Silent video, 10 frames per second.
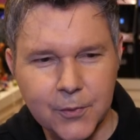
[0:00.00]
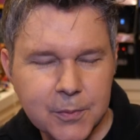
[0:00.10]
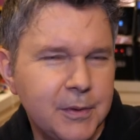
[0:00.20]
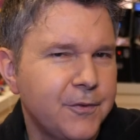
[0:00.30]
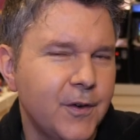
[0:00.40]
it would
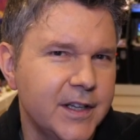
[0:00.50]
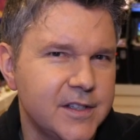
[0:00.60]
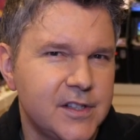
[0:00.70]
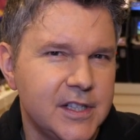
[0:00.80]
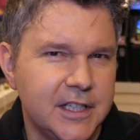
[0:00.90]
be fun to
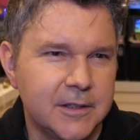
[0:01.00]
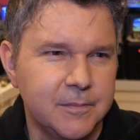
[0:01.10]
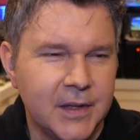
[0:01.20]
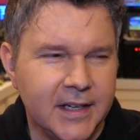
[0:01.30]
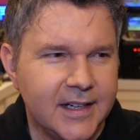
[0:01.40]
see him
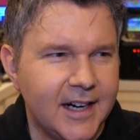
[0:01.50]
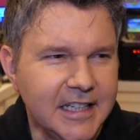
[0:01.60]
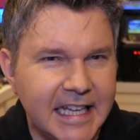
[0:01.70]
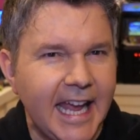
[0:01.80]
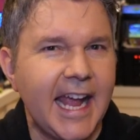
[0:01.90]

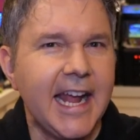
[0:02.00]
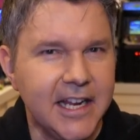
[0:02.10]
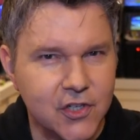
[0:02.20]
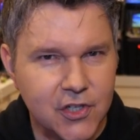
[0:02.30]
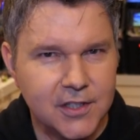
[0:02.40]

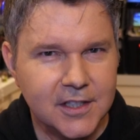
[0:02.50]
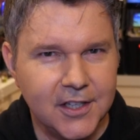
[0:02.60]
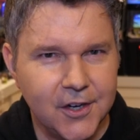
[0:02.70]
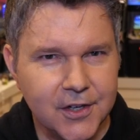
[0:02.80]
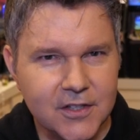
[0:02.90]
uncaged, you
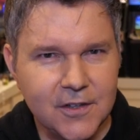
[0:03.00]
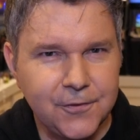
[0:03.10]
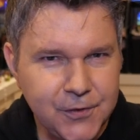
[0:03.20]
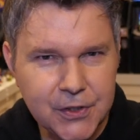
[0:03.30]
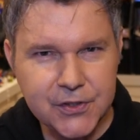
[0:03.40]
know, because he
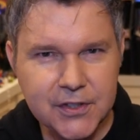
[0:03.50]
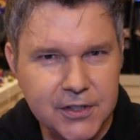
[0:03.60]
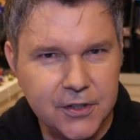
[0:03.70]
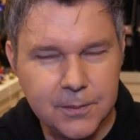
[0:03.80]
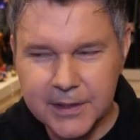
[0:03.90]
feels a
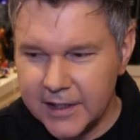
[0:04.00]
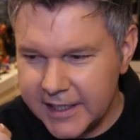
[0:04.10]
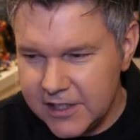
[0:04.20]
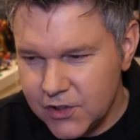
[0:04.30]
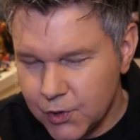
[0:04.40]
little bit like
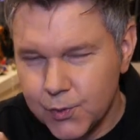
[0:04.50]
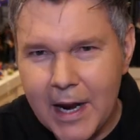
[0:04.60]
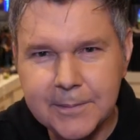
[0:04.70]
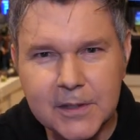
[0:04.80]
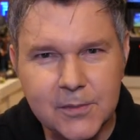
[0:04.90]
he's trapped